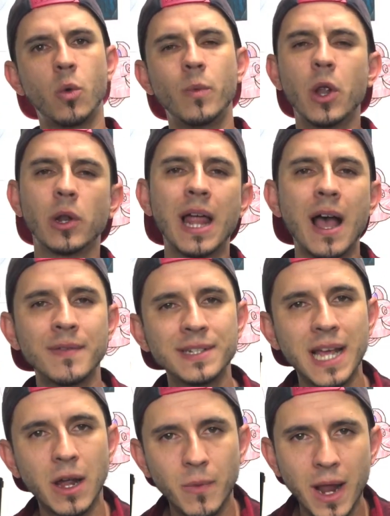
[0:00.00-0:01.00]
We are live and
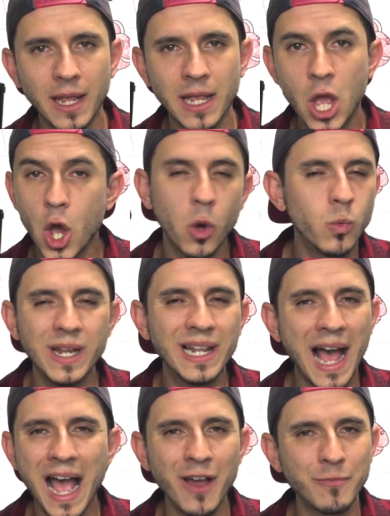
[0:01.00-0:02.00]
direct. Oh, we
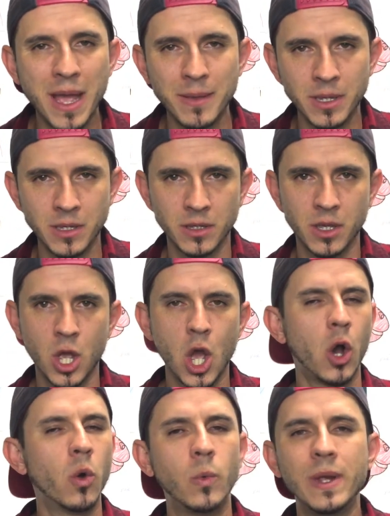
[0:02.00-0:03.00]
live, baby.
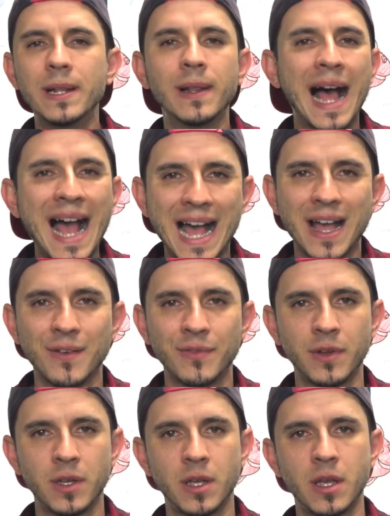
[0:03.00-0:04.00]
Oh, we
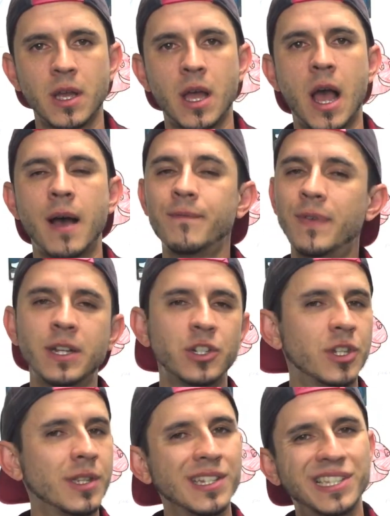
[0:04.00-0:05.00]
live. I'm
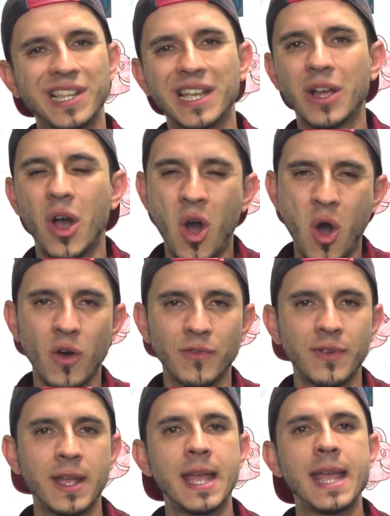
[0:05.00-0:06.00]
finishing this thing
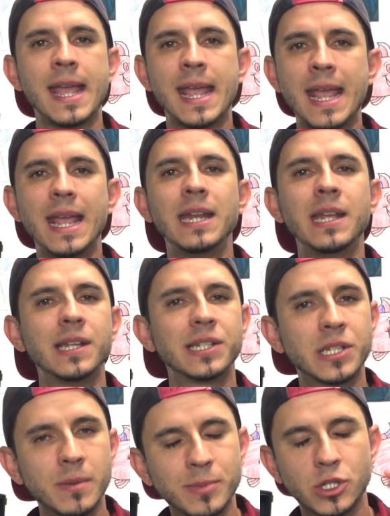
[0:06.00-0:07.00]
off. Hit
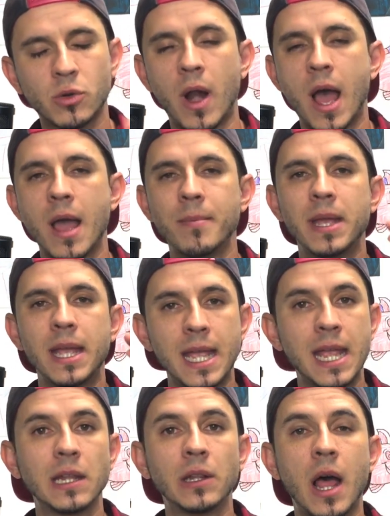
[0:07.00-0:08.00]
subscribe,
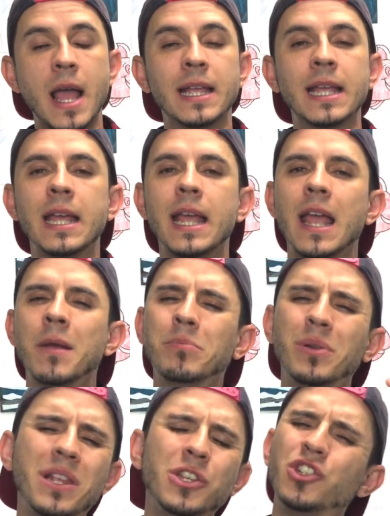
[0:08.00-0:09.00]
hit like, and
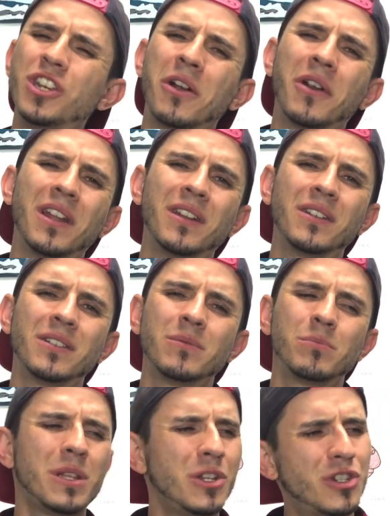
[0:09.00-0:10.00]
please share it.
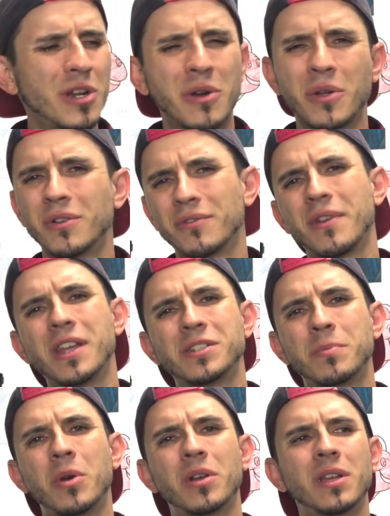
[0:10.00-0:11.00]
Please share it on your
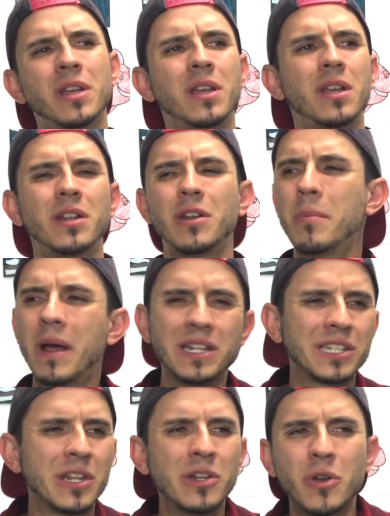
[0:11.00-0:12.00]
Facebook.
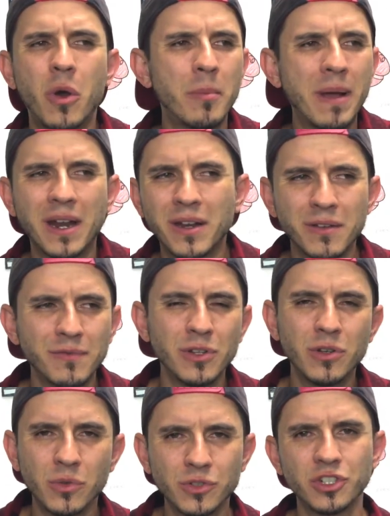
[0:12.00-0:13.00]
Nobody's going to know about it if you
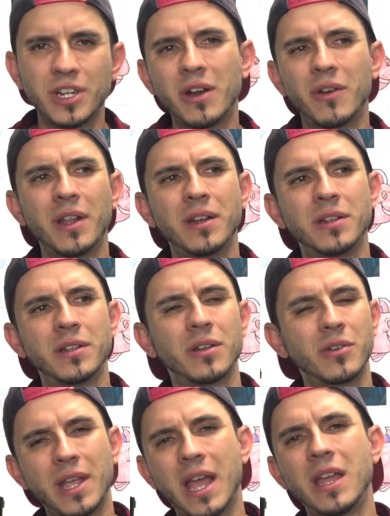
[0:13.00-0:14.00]
don't share it,
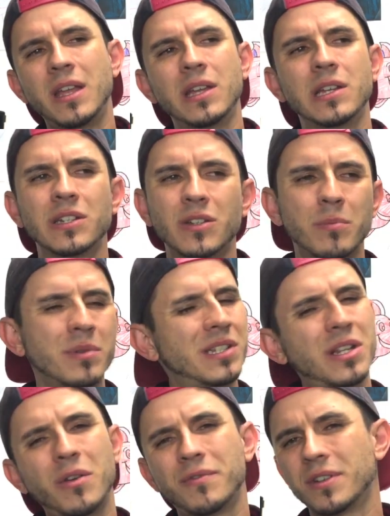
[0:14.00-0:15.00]
okay? Don't be
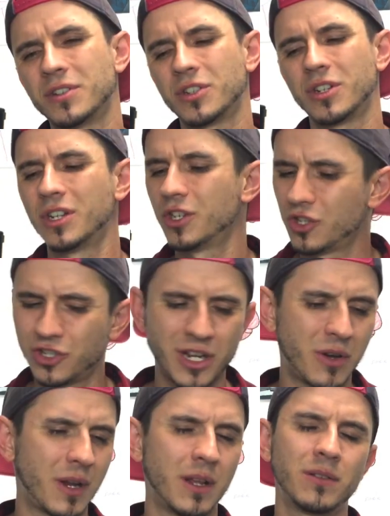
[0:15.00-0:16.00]
selfish.
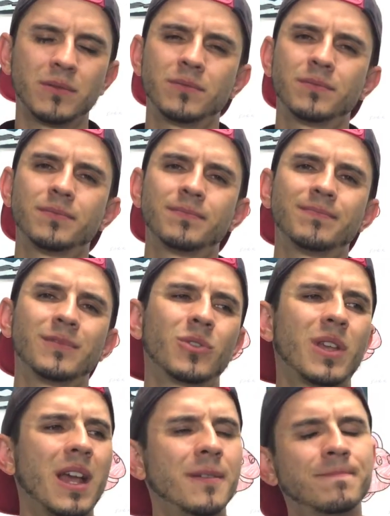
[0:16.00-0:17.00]
Share it,
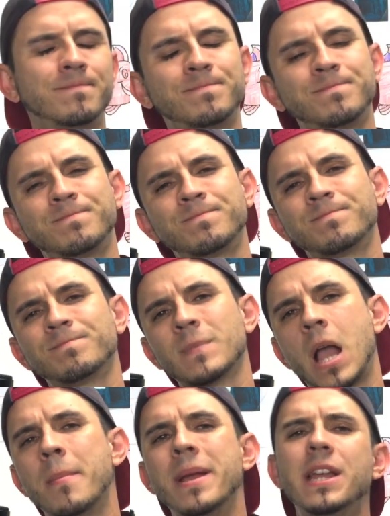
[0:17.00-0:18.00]
okay?
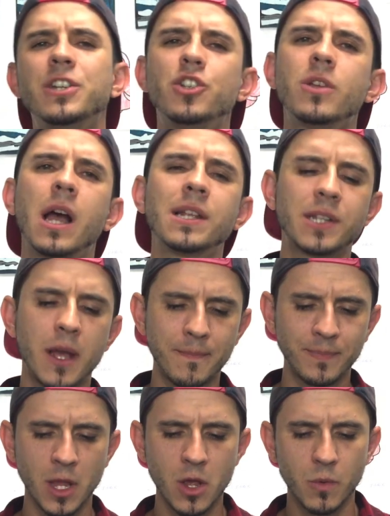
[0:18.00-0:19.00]
I'm going to hit you guys
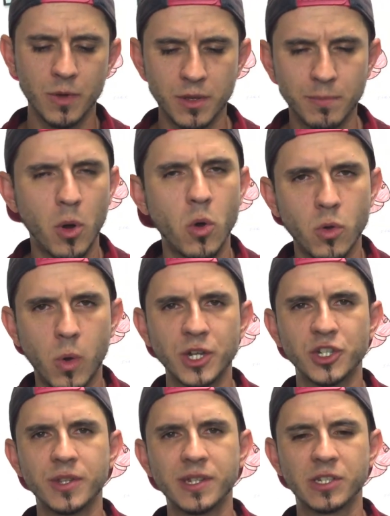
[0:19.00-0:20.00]
up with a poll
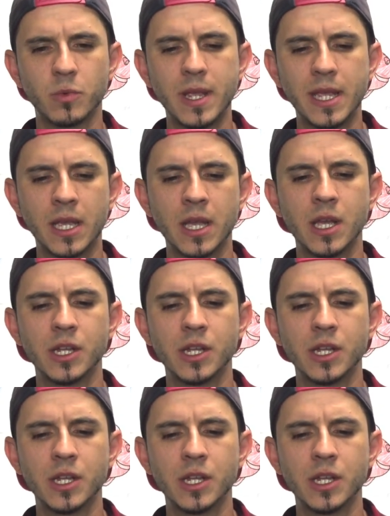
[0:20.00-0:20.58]
question this week.